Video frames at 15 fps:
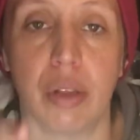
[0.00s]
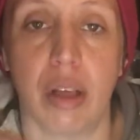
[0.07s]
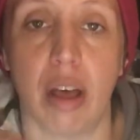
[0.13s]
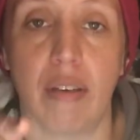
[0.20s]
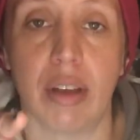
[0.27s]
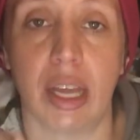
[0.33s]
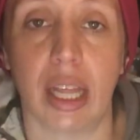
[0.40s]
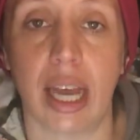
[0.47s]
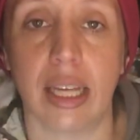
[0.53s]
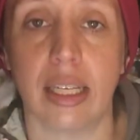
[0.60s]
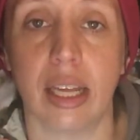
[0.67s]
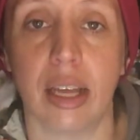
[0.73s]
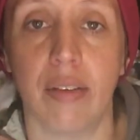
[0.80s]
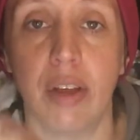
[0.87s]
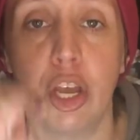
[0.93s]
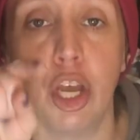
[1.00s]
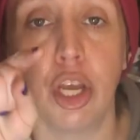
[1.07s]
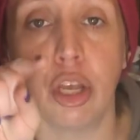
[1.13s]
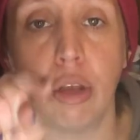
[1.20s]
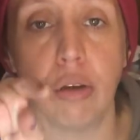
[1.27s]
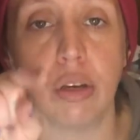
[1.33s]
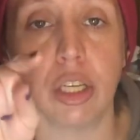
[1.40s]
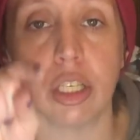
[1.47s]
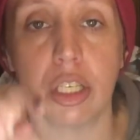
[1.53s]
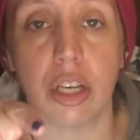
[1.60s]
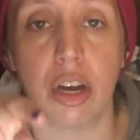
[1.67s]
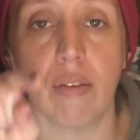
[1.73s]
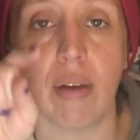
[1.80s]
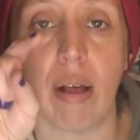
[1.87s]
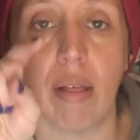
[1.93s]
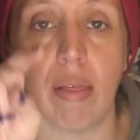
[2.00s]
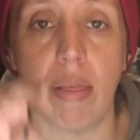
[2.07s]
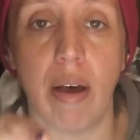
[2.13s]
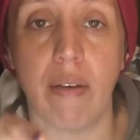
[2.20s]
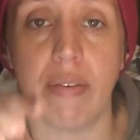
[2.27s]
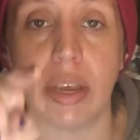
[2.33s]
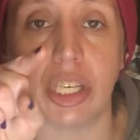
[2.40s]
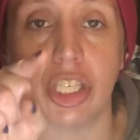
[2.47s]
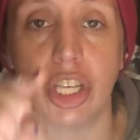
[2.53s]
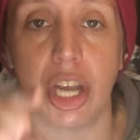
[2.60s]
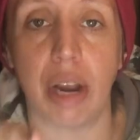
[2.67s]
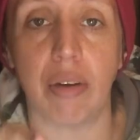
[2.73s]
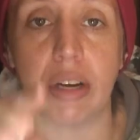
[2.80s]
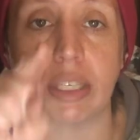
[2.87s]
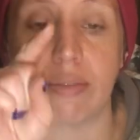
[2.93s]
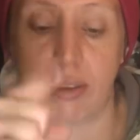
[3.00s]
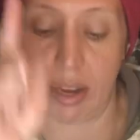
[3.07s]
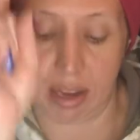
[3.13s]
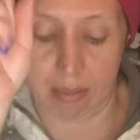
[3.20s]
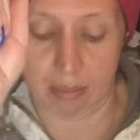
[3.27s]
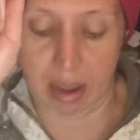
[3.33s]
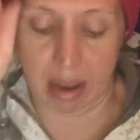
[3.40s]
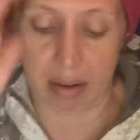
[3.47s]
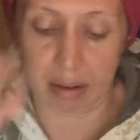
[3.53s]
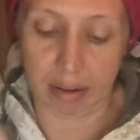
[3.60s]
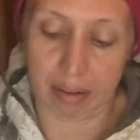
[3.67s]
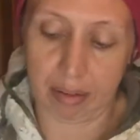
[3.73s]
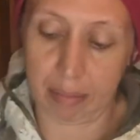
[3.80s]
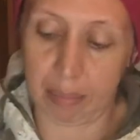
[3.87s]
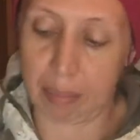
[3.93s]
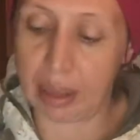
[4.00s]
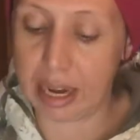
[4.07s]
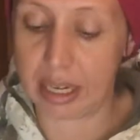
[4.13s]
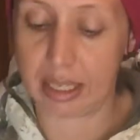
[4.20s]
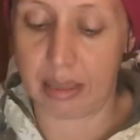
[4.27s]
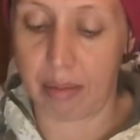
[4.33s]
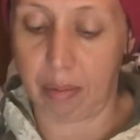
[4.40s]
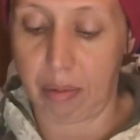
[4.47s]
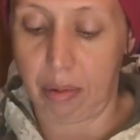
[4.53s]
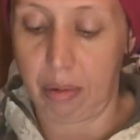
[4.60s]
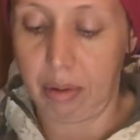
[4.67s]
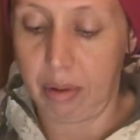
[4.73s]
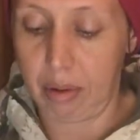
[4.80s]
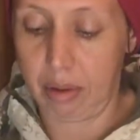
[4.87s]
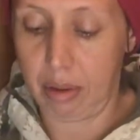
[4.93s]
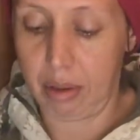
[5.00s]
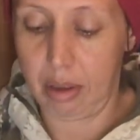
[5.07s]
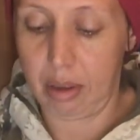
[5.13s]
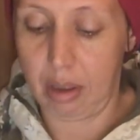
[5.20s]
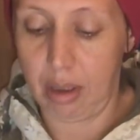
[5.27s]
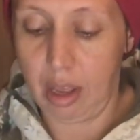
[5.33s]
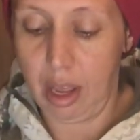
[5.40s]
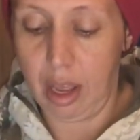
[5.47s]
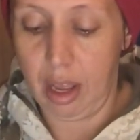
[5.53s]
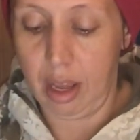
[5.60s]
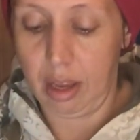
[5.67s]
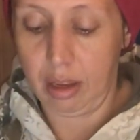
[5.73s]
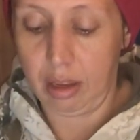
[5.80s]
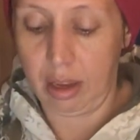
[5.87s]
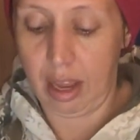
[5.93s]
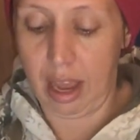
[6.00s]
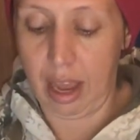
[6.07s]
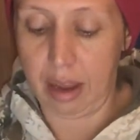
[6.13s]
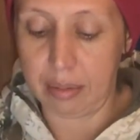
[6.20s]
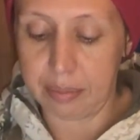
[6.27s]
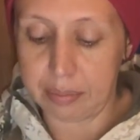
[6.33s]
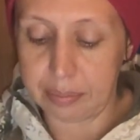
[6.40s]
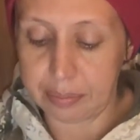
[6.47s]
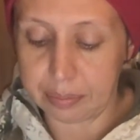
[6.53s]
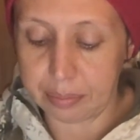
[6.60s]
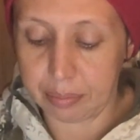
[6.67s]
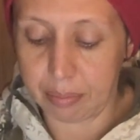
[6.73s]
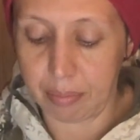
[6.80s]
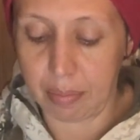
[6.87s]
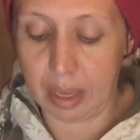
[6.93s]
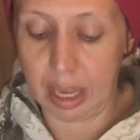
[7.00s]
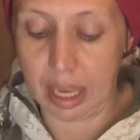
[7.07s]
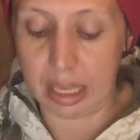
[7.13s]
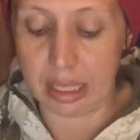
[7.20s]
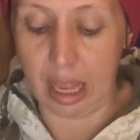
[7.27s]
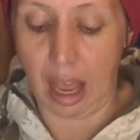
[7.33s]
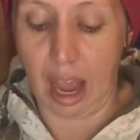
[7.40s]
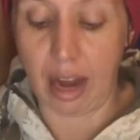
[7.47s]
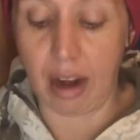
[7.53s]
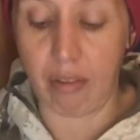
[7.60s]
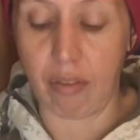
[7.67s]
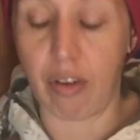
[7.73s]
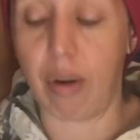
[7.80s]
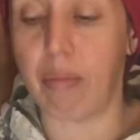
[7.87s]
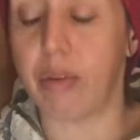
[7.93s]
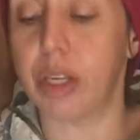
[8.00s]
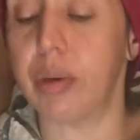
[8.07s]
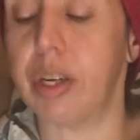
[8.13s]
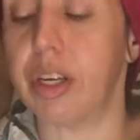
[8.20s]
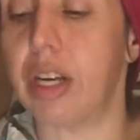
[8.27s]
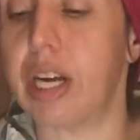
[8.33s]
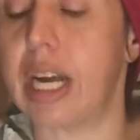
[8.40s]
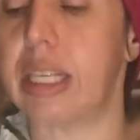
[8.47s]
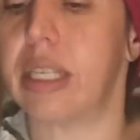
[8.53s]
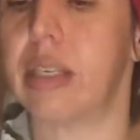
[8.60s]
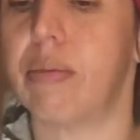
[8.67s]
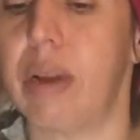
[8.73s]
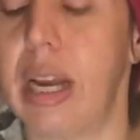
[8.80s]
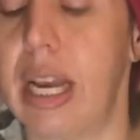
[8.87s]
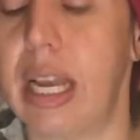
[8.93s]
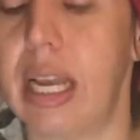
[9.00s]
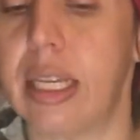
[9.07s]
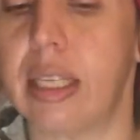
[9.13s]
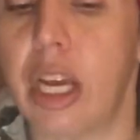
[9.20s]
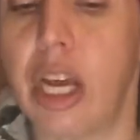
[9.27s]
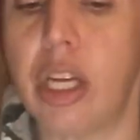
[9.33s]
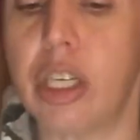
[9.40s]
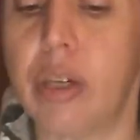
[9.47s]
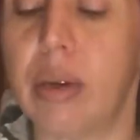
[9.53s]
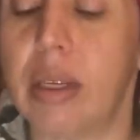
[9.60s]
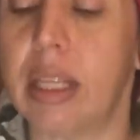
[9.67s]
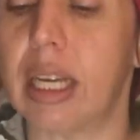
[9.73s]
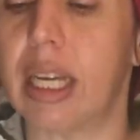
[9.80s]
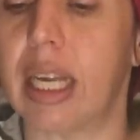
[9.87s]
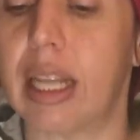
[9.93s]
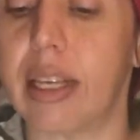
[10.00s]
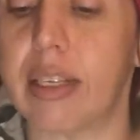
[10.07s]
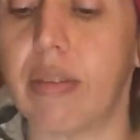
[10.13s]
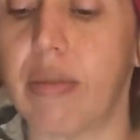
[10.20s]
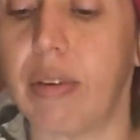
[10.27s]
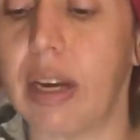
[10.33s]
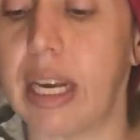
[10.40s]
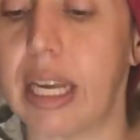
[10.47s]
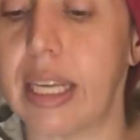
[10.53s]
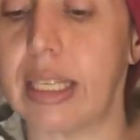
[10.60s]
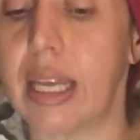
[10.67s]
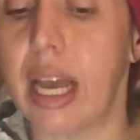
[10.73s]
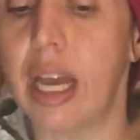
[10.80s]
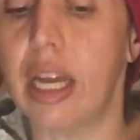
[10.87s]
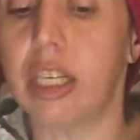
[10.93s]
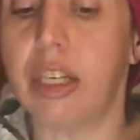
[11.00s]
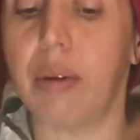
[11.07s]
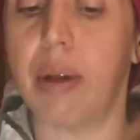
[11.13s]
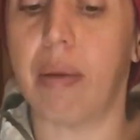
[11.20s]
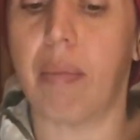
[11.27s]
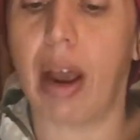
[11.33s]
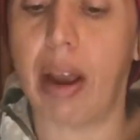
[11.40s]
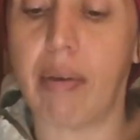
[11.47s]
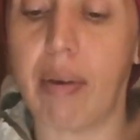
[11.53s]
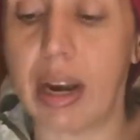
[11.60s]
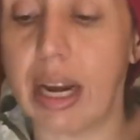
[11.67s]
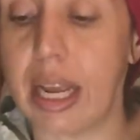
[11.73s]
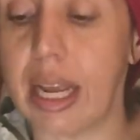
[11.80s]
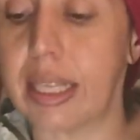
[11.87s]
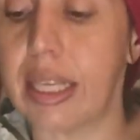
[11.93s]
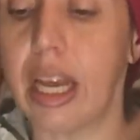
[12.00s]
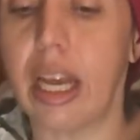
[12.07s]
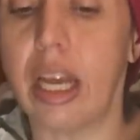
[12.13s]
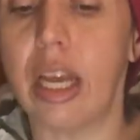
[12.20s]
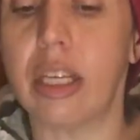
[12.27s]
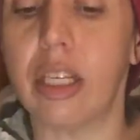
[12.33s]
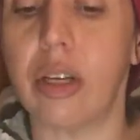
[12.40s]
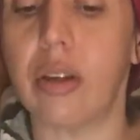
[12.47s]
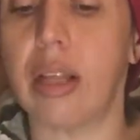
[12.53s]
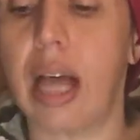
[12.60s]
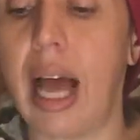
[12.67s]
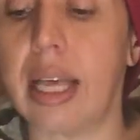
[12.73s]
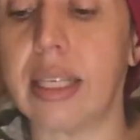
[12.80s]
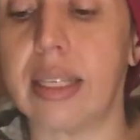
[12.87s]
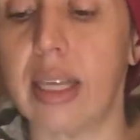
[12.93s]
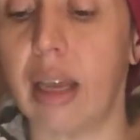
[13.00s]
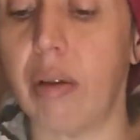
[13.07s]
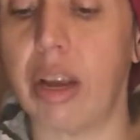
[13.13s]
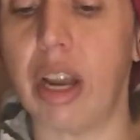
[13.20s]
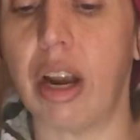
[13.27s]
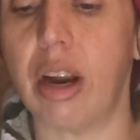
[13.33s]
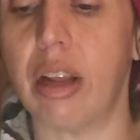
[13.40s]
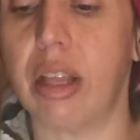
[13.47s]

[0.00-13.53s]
love, collective. You deserve a loving, generous fucking man. Plain and simple. Okay? Because I, from doing your guys' readings, doing the collective readings, doing my readings, dude, last year